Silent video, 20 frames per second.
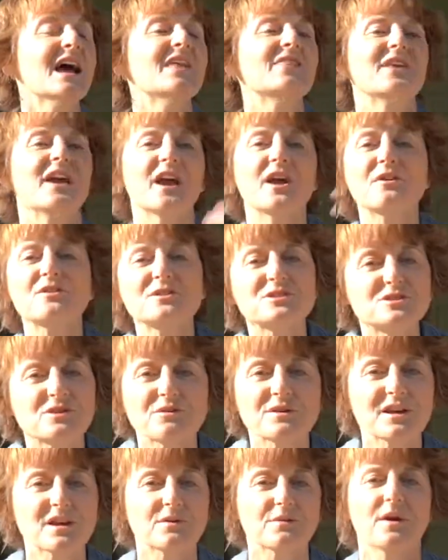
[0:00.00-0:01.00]
The errands
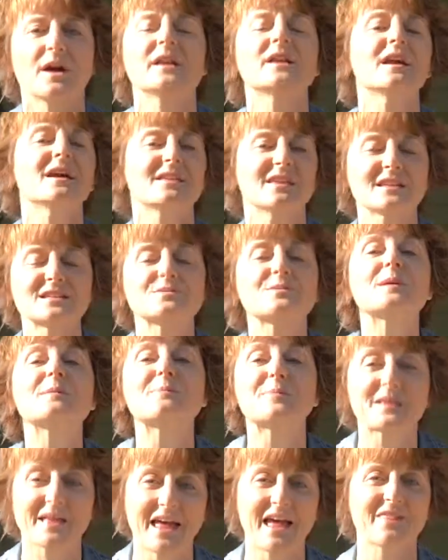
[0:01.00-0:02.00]
don't get run unless we
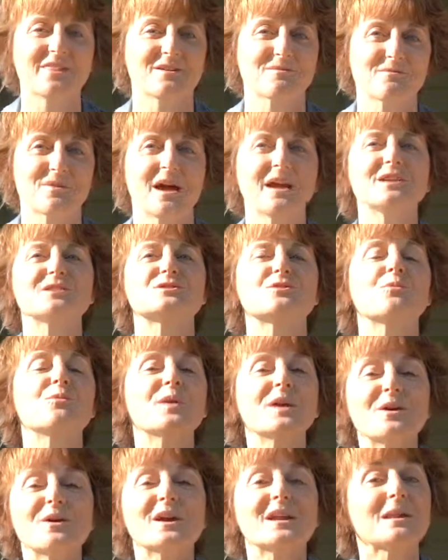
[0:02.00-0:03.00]
plan them, right? So
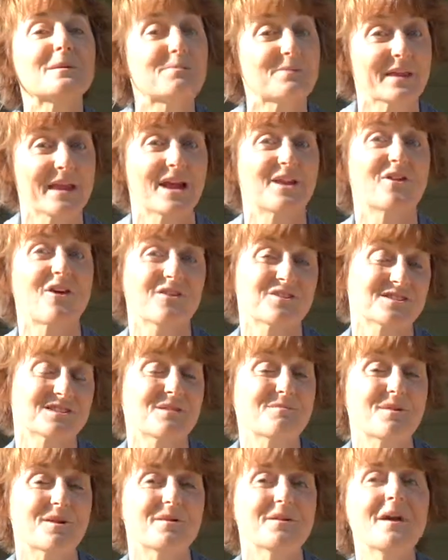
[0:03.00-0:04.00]
we are going to plan our
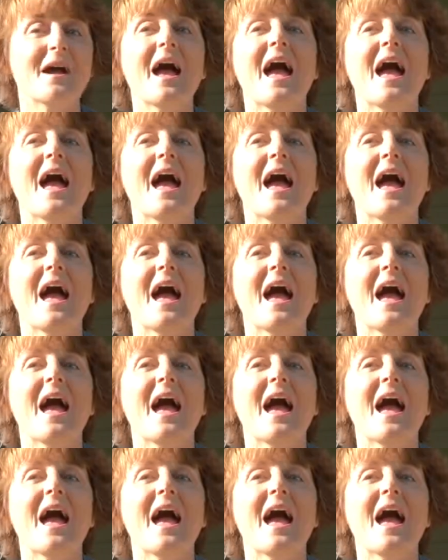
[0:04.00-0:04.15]
summer.